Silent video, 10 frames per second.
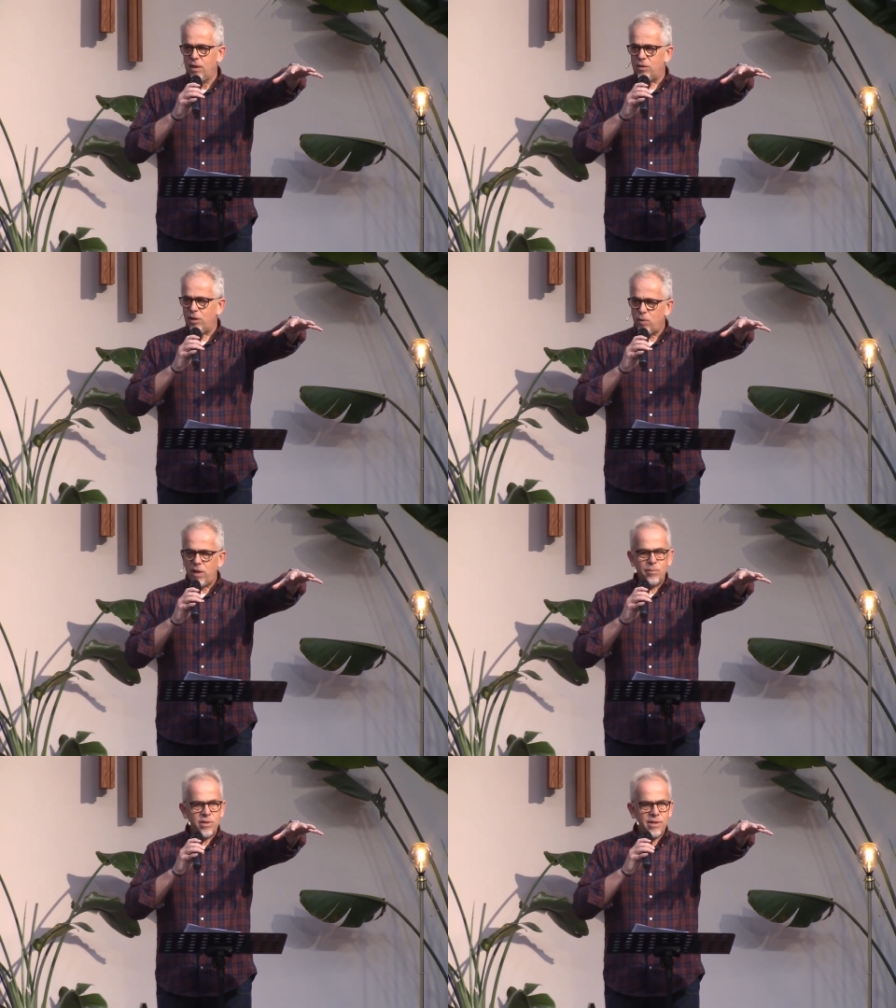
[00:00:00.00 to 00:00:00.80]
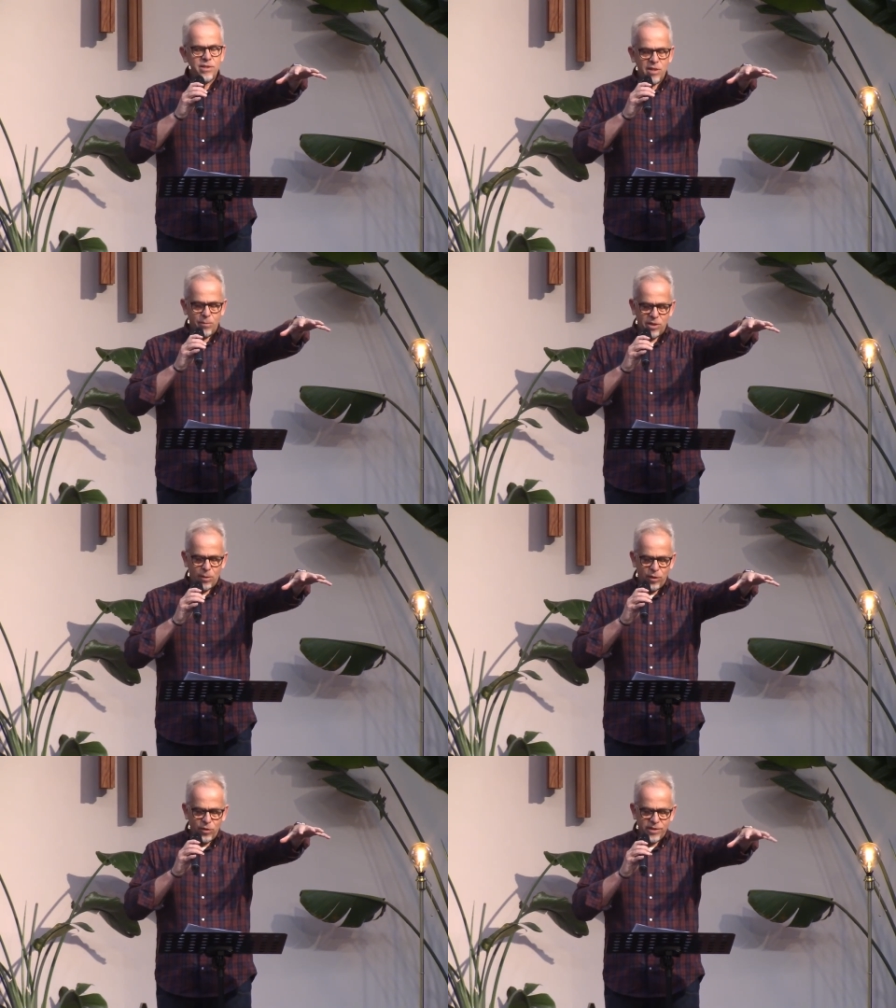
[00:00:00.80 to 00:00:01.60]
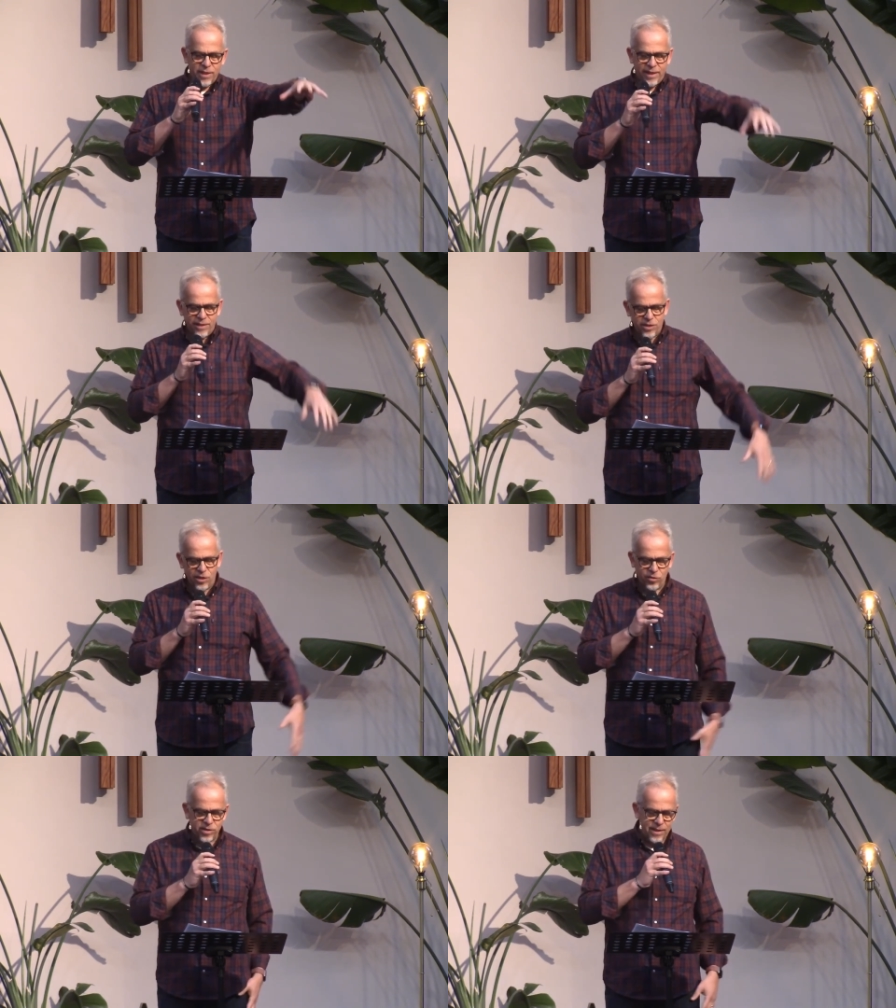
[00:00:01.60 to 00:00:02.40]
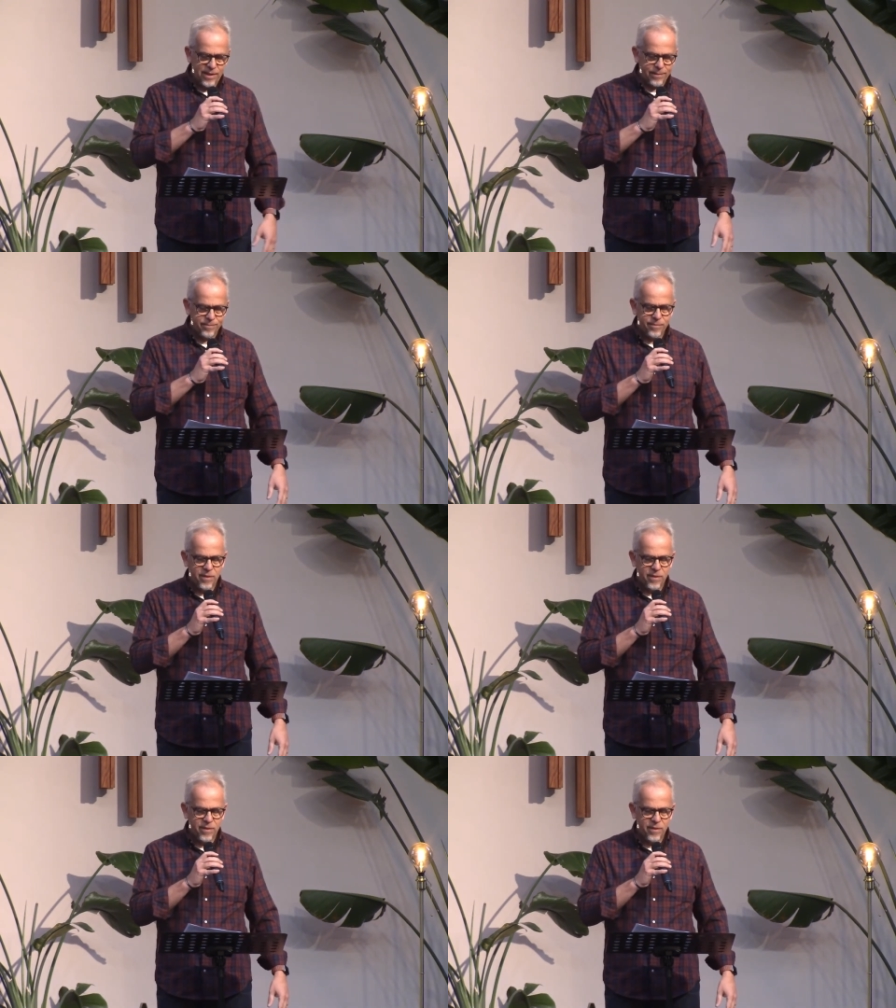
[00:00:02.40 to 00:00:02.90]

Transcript: So, as we come to this subject, we've got to take it seriously.